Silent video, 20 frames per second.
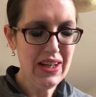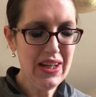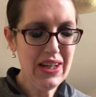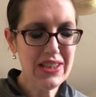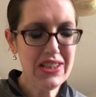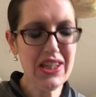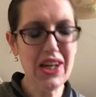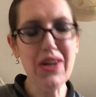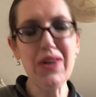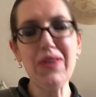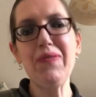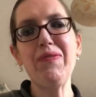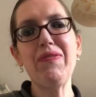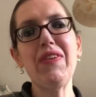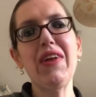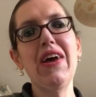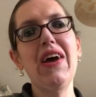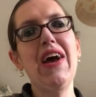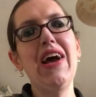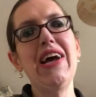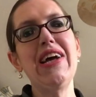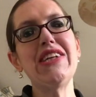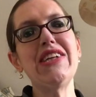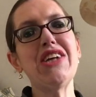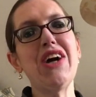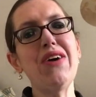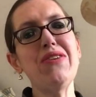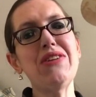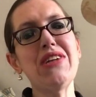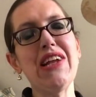So, in
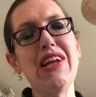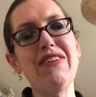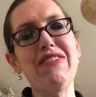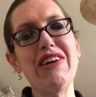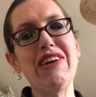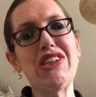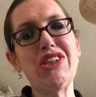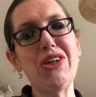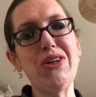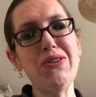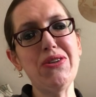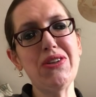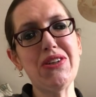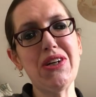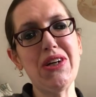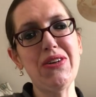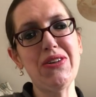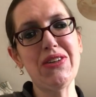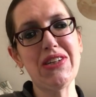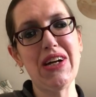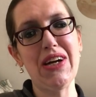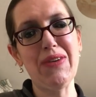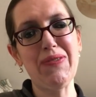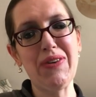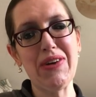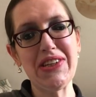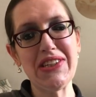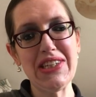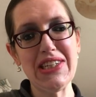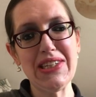total, I read 2 2-star
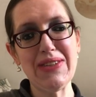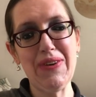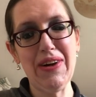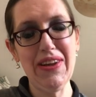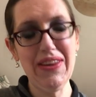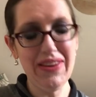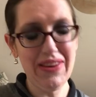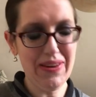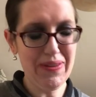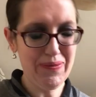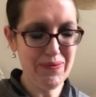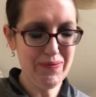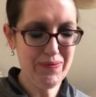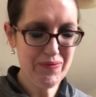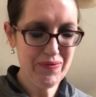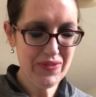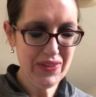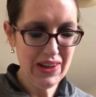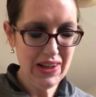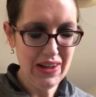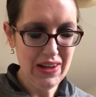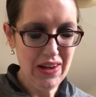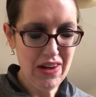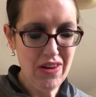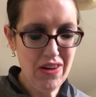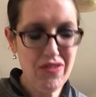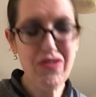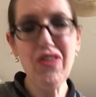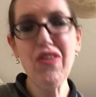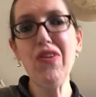books this month,
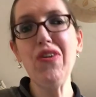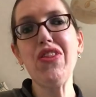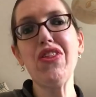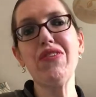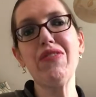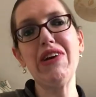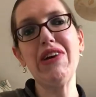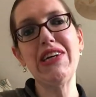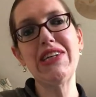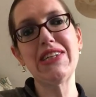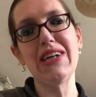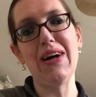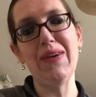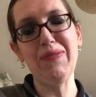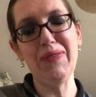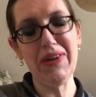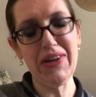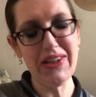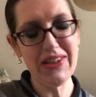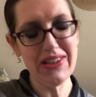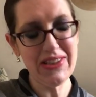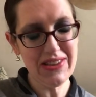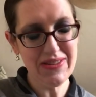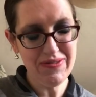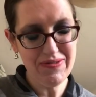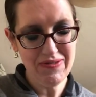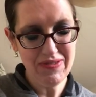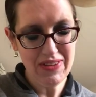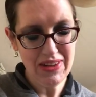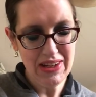4 3-star books,
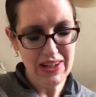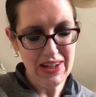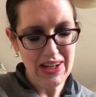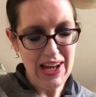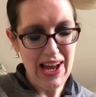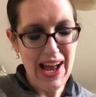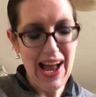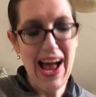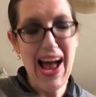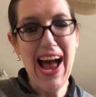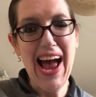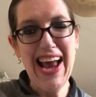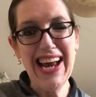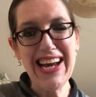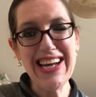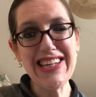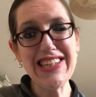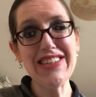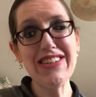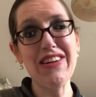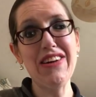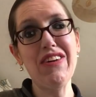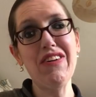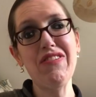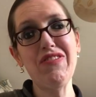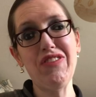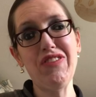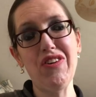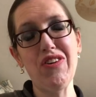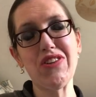8
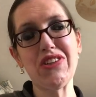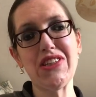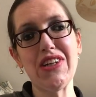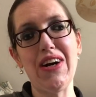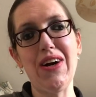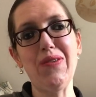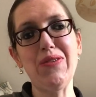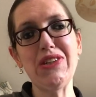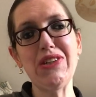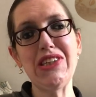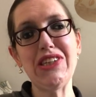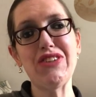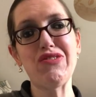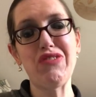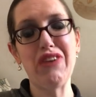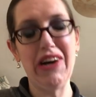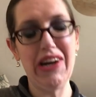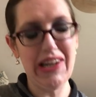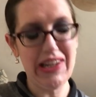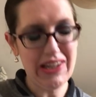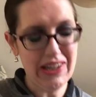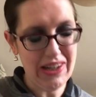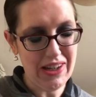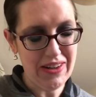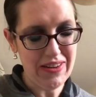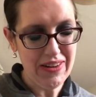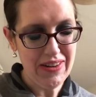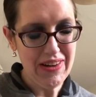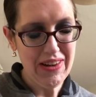4-star, which is really good,